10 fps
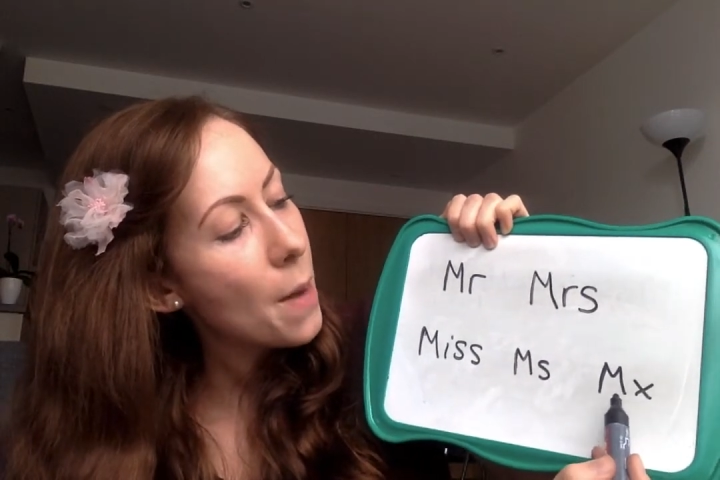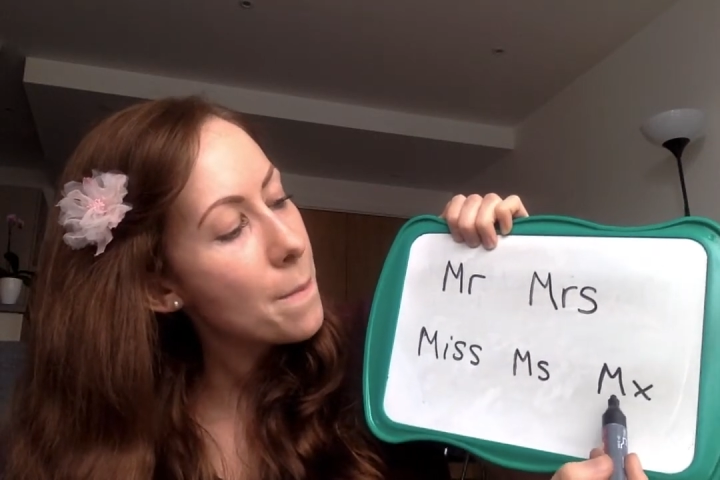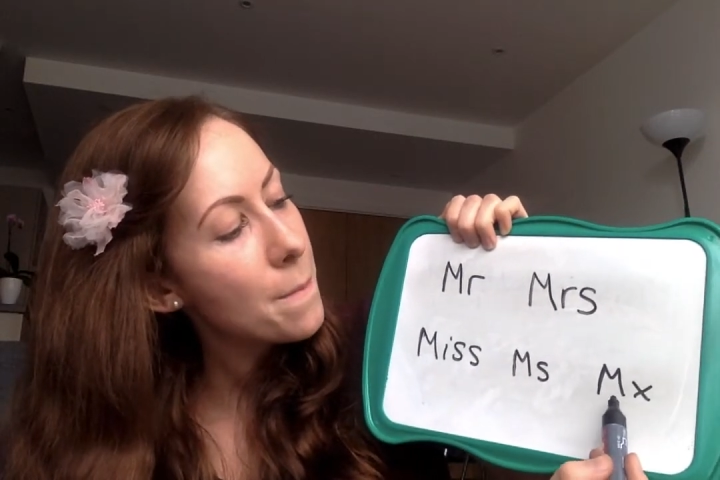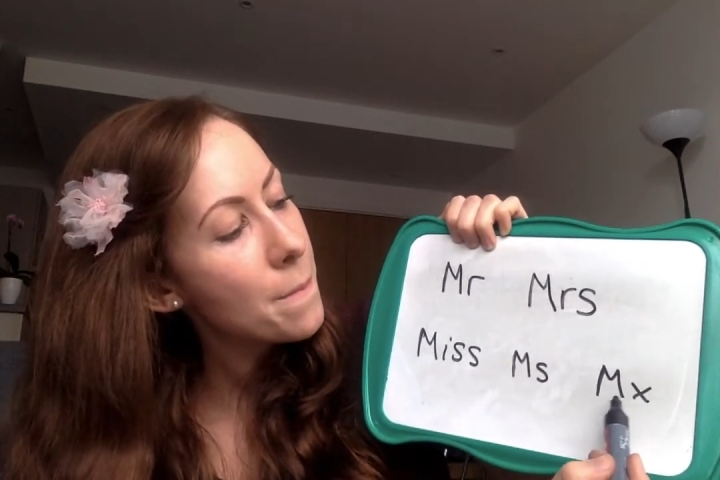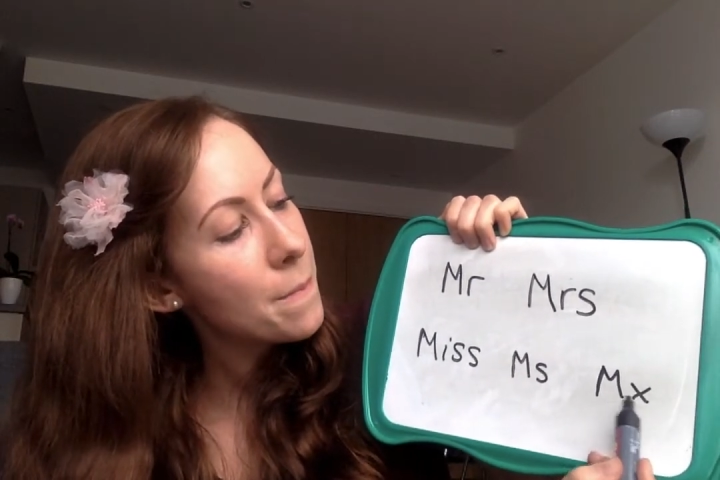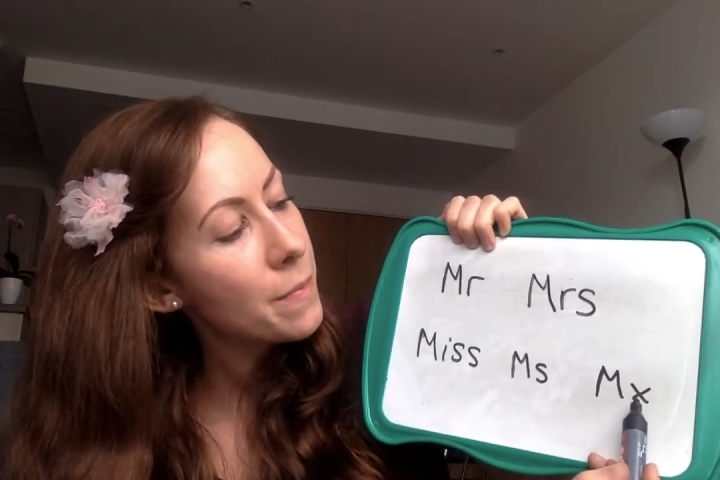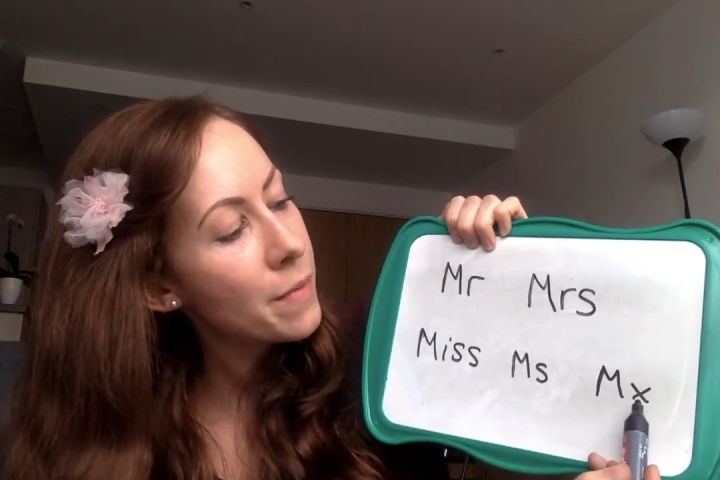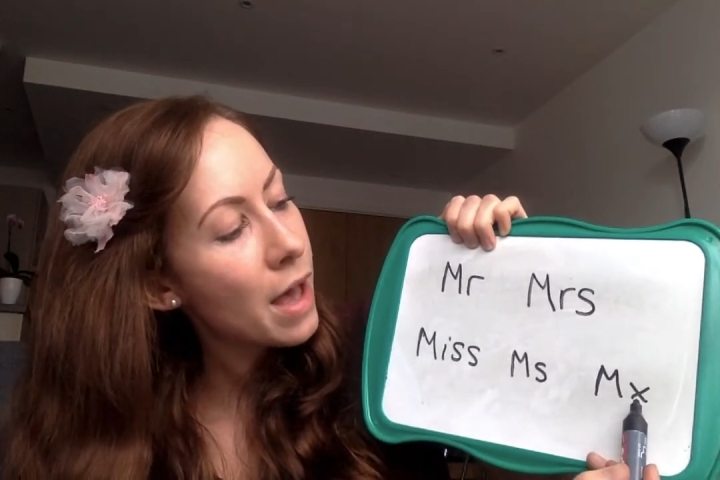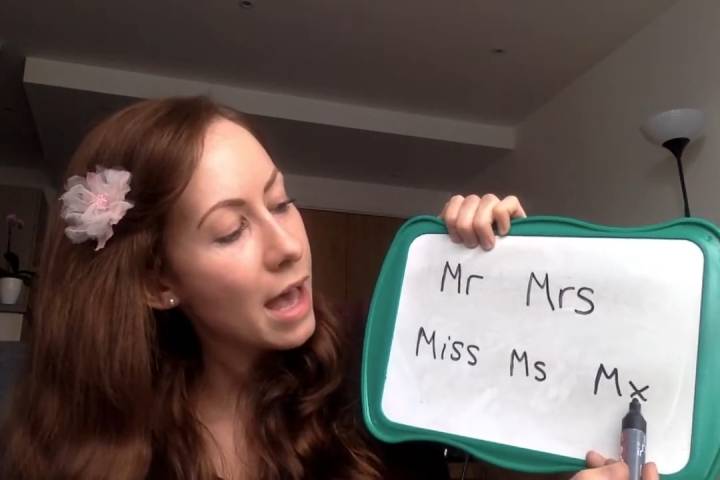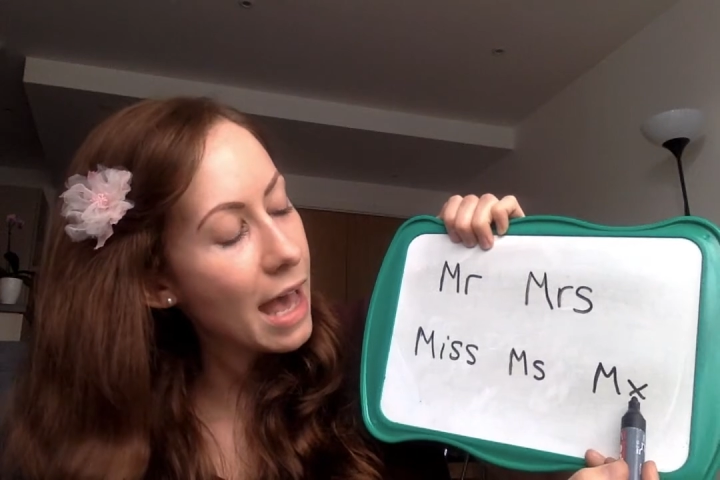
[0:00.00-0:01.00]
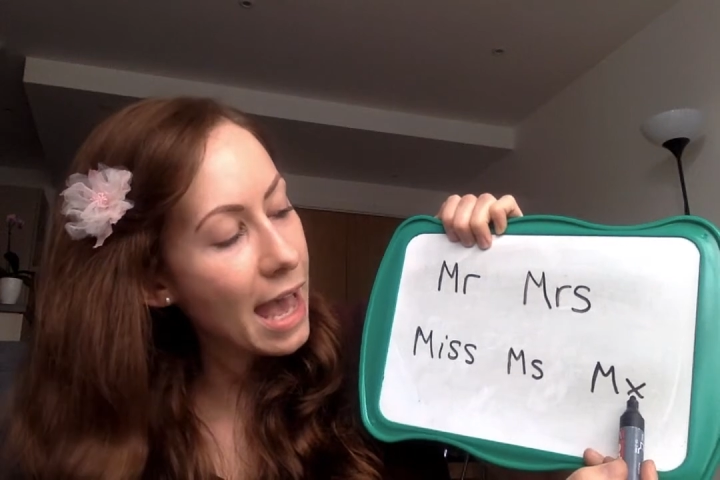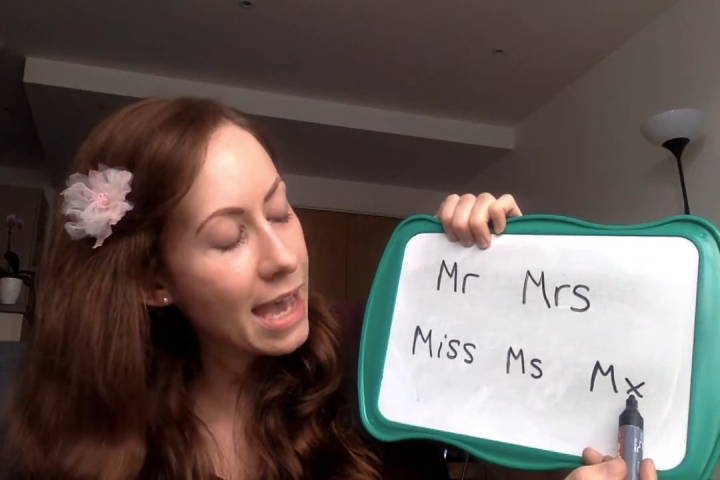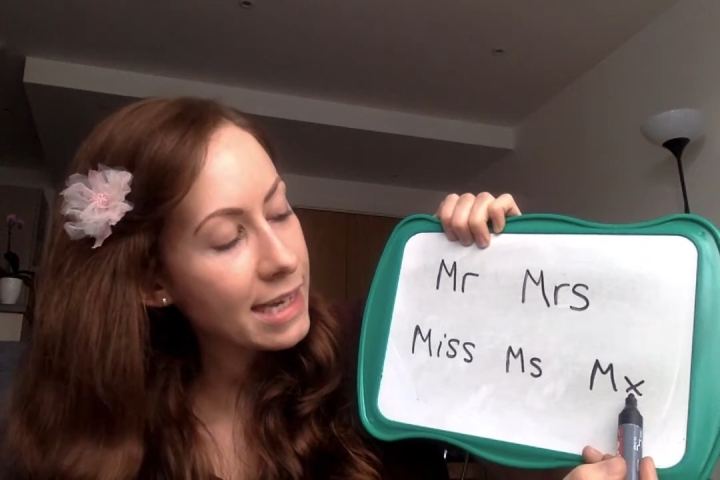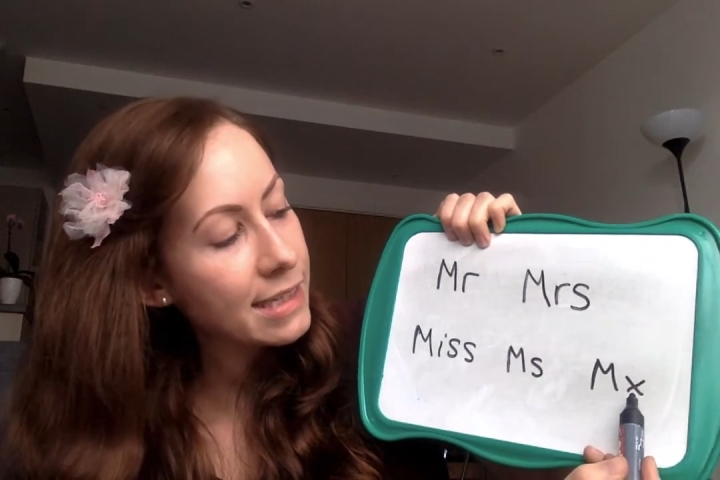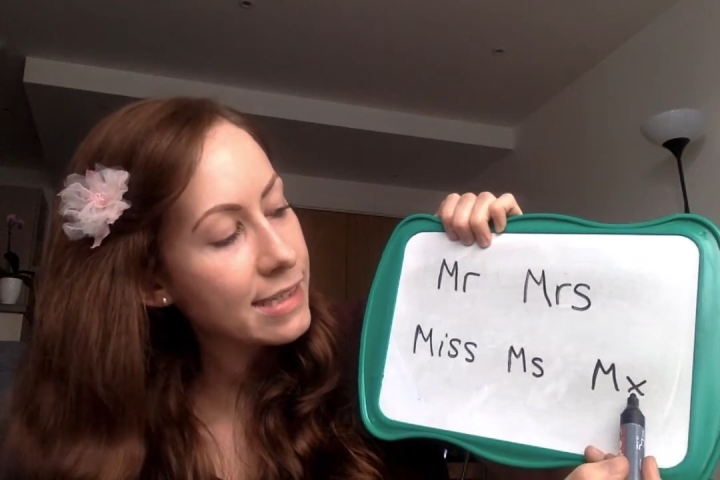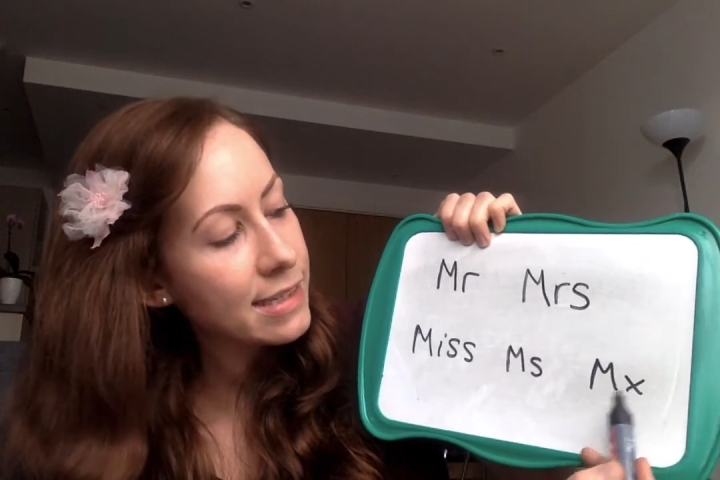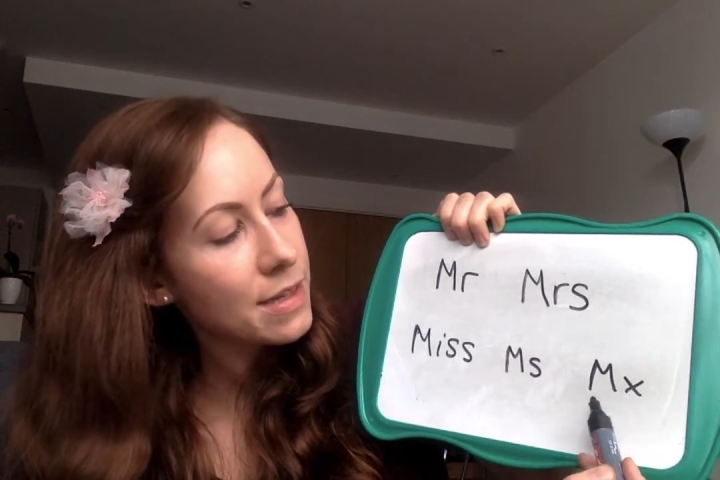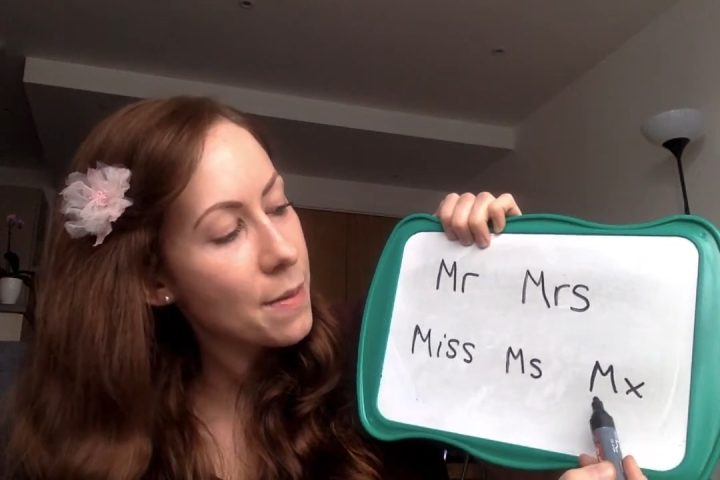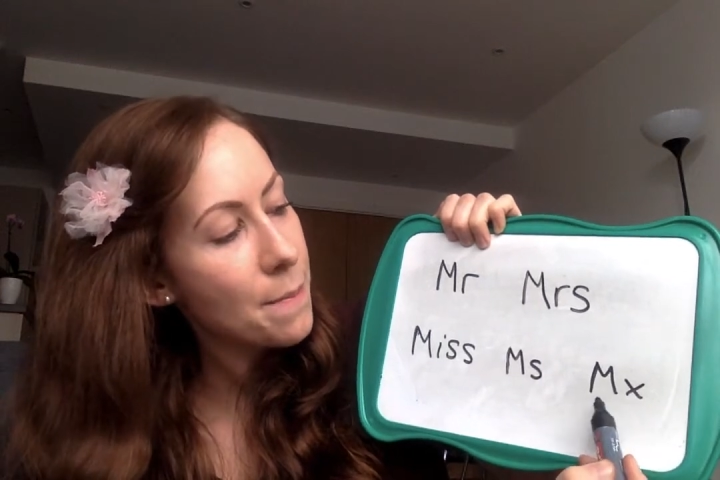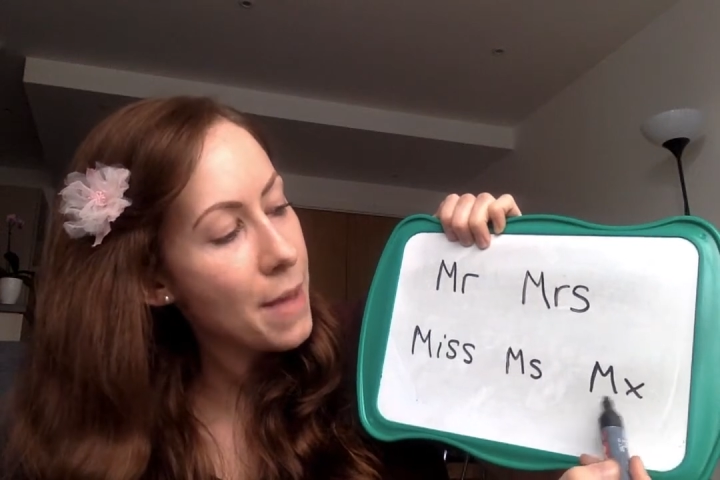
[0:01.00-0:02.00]
mx,
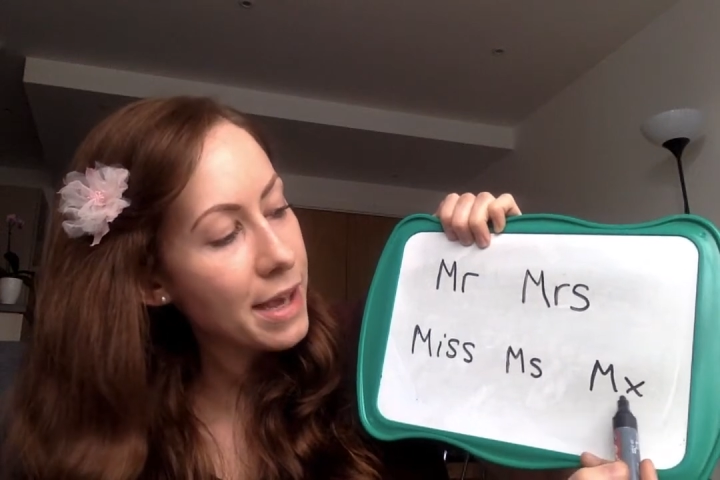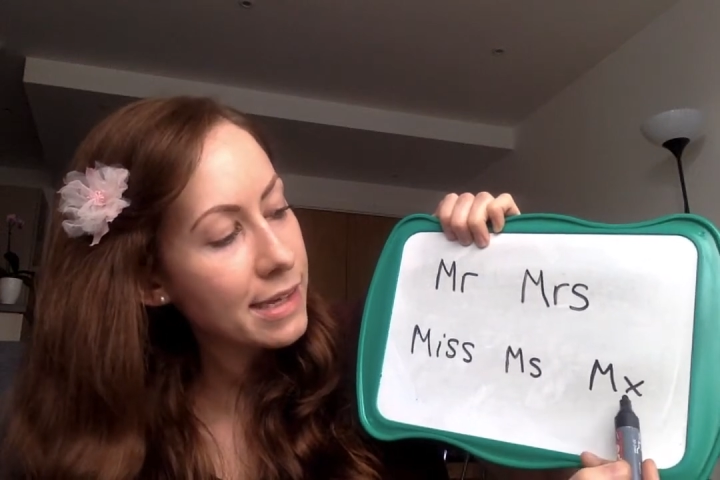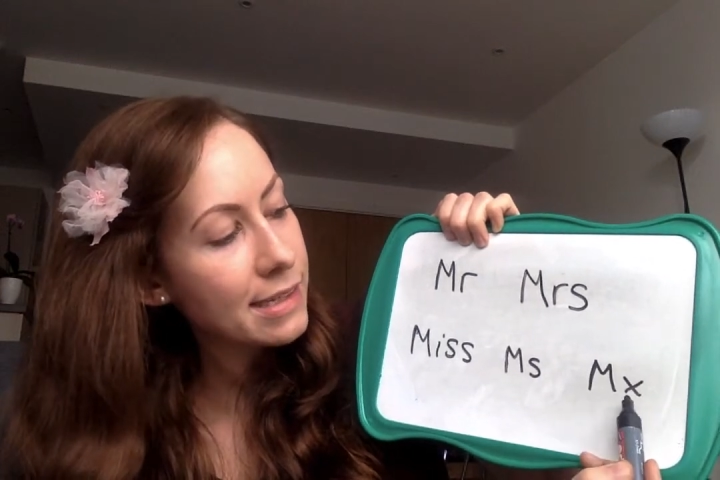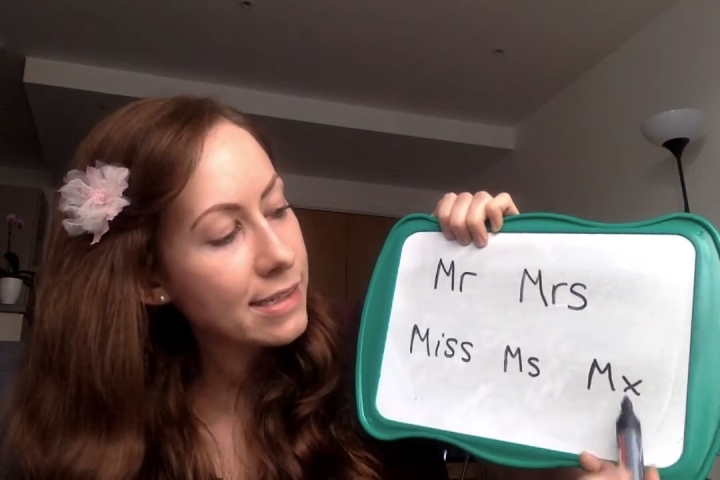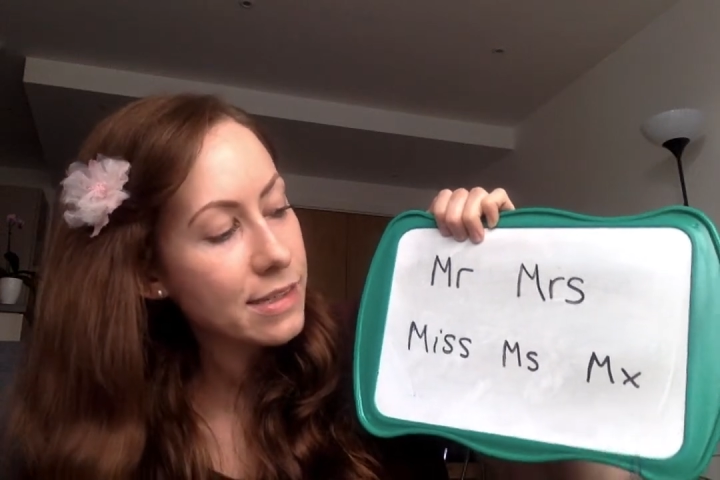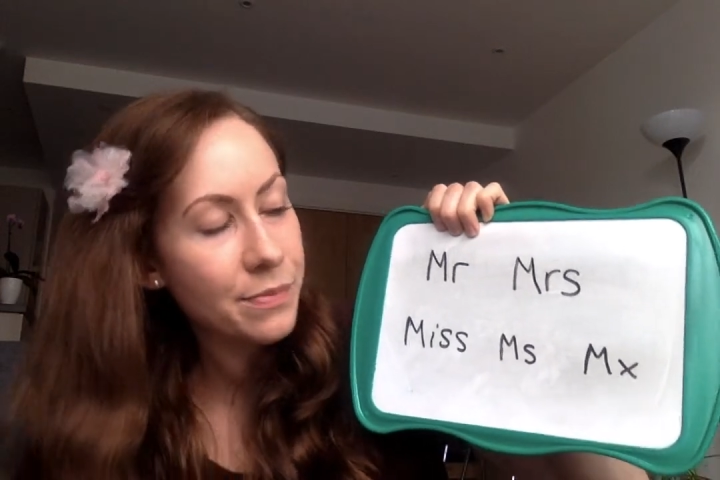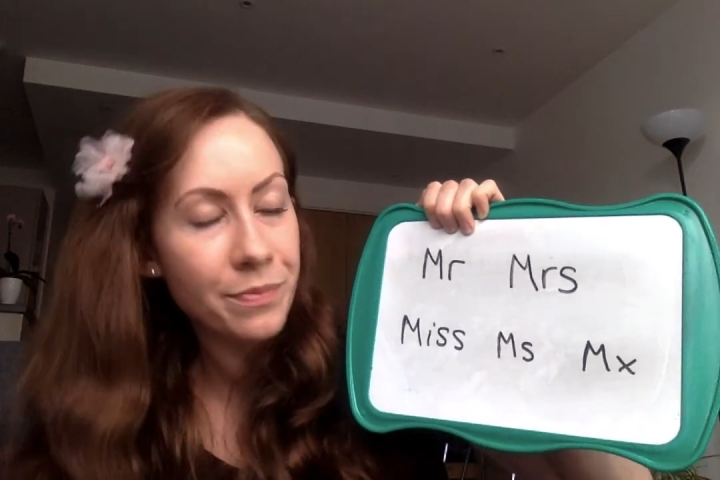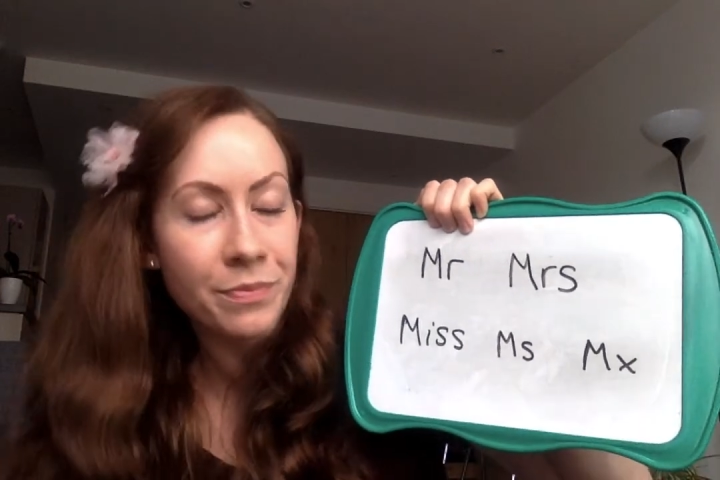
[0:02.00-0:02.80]
mex.